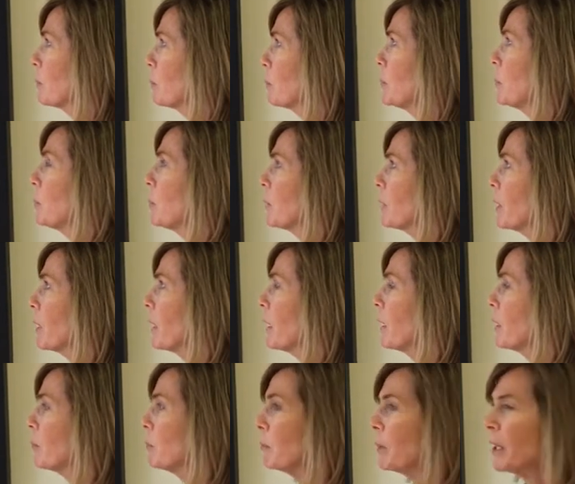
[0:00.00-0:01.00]
people that I
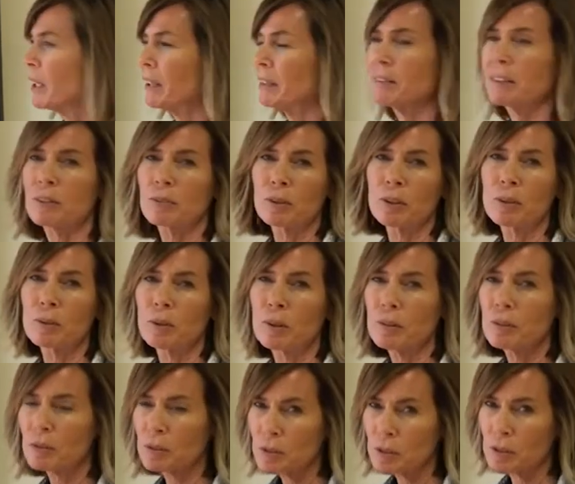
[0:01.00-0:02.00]
had met that were
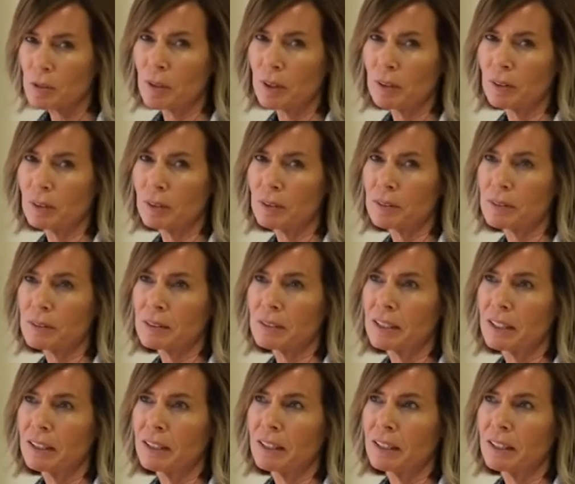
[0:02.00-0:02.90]
going through struggles.